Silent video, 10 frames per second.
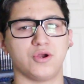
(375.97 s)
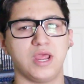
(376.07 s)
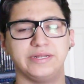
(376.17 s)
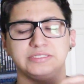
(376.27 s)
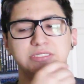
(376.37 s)

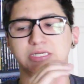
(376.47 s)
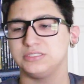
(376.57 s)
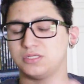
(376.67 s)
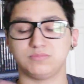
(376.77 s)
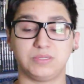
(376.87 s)
and
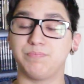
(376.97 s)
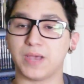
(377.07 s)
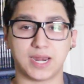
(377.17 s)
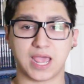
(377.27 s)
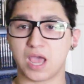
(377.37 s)
something
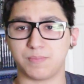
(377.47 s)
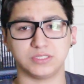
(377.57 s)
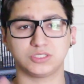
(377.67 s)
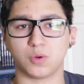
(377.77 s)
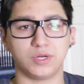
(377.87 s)
bad
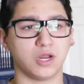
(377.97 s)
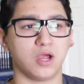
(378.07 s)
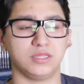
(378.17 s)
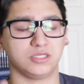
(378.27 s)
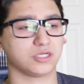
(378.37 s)
happens going
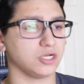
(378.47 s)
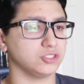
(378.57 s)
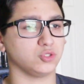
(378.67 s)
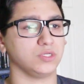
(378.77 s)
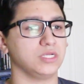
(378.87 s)
on in the
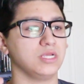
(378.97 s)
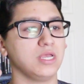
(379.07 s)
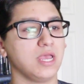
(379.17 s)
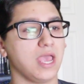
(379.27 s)
country,